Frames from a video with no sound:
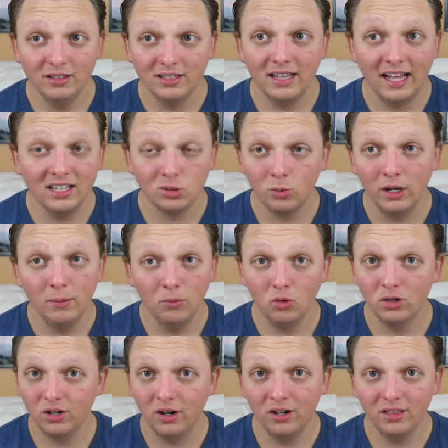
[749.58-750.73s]
that's way
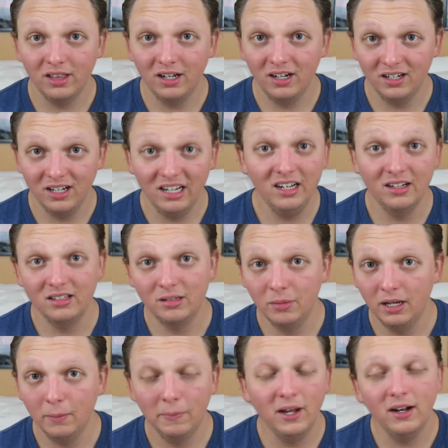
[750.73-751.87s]
more dark than it needed to
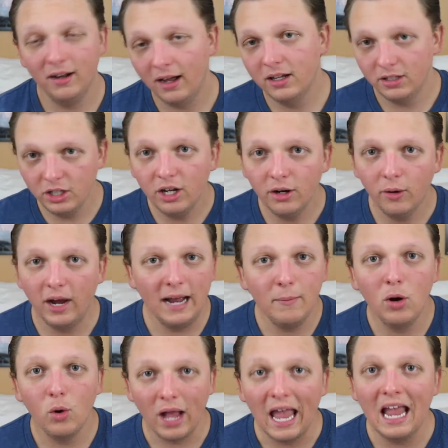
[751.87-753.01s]
be. But, you know,
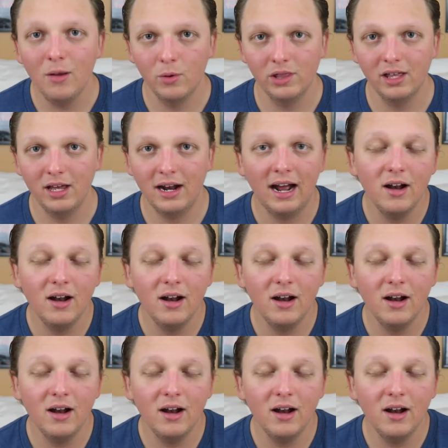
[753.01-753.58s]
I'm okay with it.